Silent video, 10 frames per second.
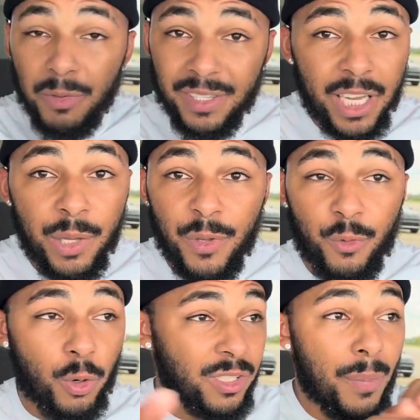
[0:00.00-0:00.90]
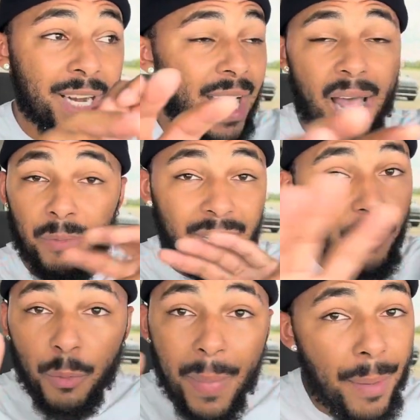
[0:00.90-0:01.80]
seen before, somebody I have
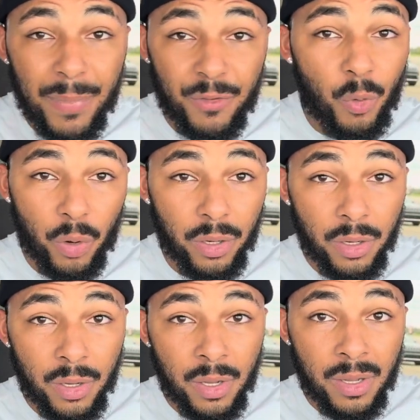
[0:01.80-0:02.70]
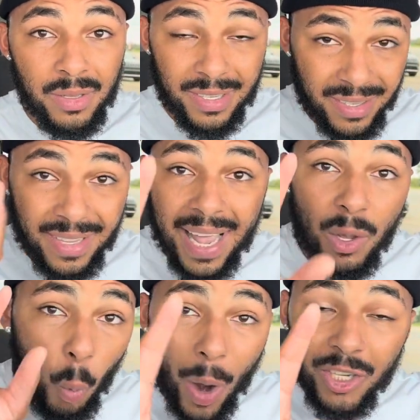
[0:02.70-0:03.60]
never met before, to stay
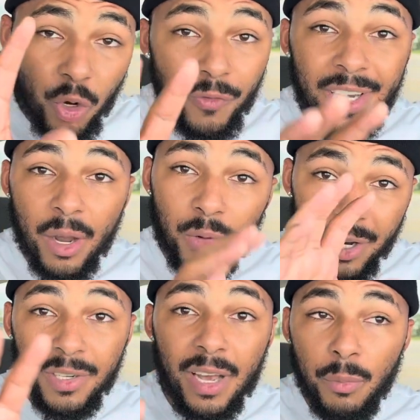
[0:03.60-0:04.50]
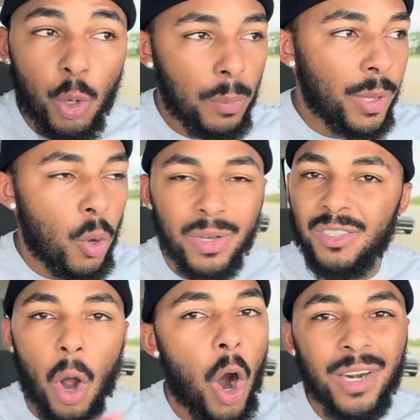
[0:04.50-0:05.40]
and watch your videos every time you upload, it's
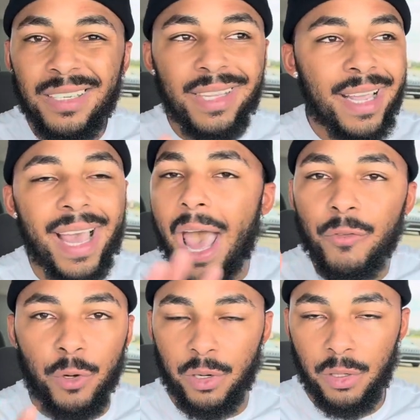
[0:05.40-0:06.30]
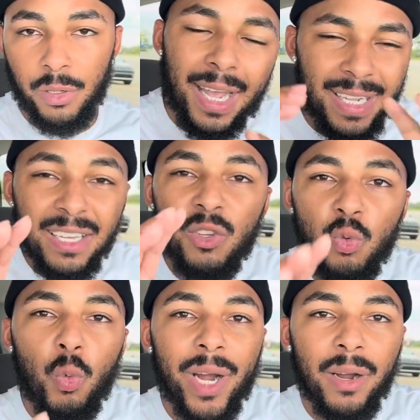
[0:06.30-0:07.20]
the hardest thing ever. And this is
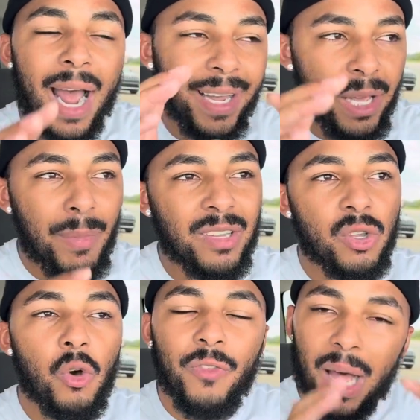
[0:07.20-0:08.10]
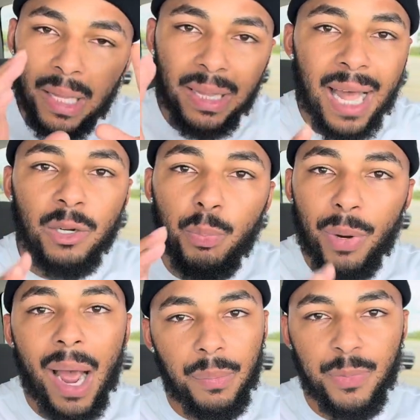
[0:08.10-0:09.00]
where I give myself a lot of
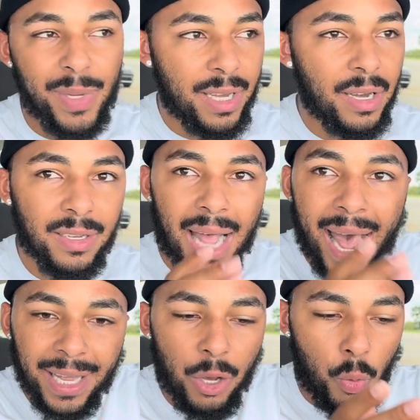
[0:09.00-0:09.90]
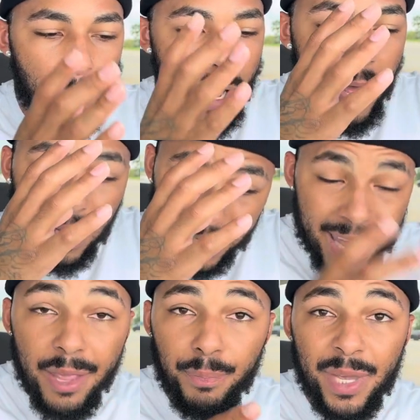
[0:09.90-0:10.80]
props, because I am
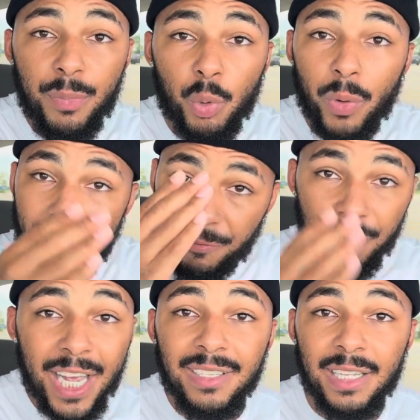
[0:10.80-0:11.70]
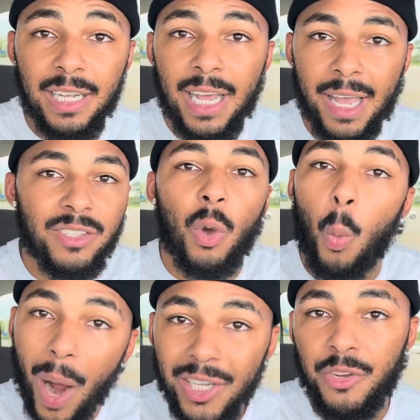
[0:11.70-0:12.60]
getting people invested into
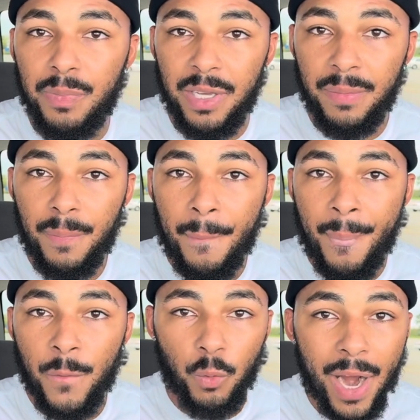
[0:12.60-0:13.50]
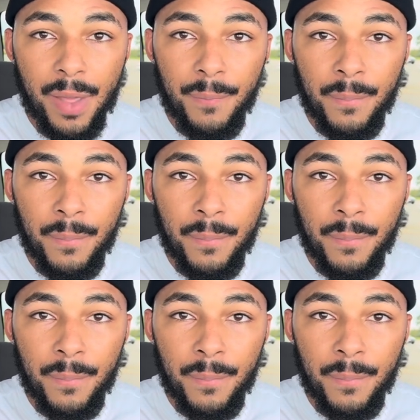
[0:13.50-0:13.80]
watching me, right?